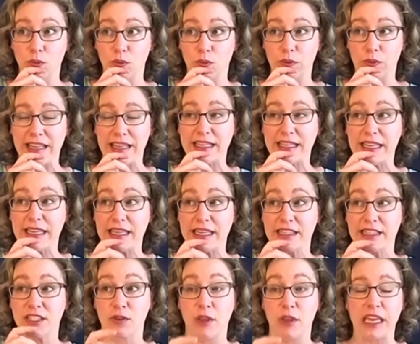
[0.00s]

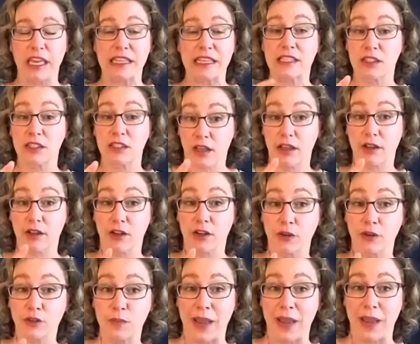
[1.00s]
it's
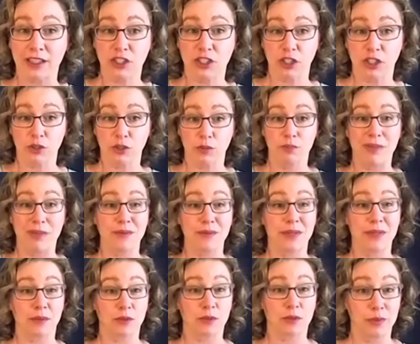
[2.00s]
goes back to, maybe
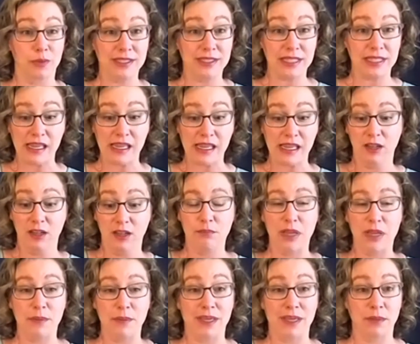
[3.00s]
I'm too busy,
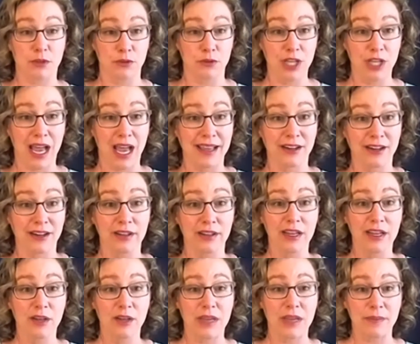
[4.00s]
maybe I'm too tired,
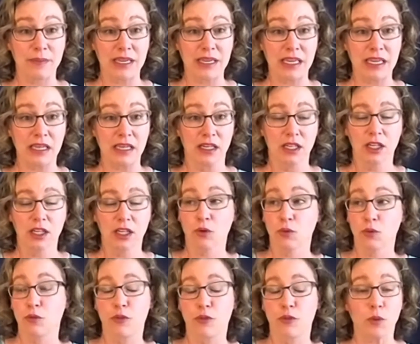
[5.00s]
maybe
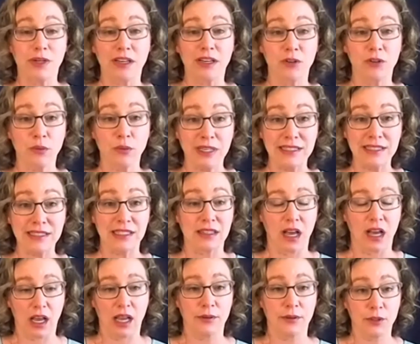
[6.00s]
for whatever reason,
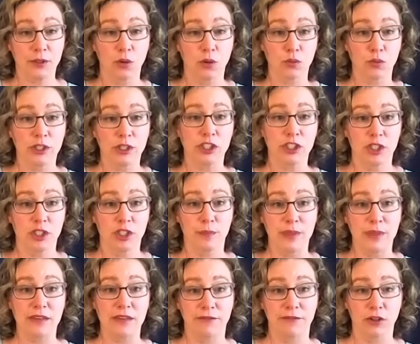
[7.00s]
I don't wish to
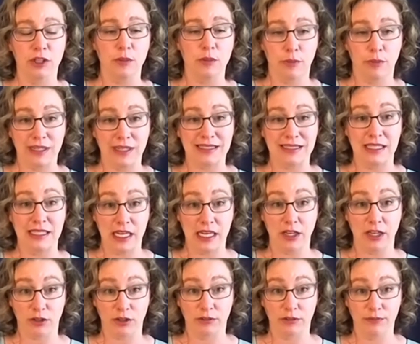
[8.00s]
be fully present
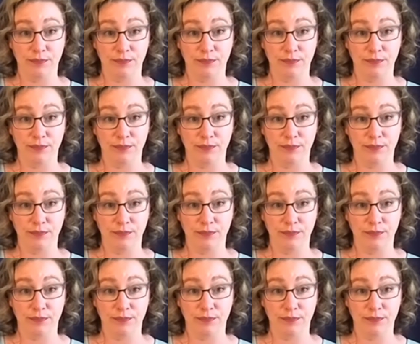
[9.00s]
here.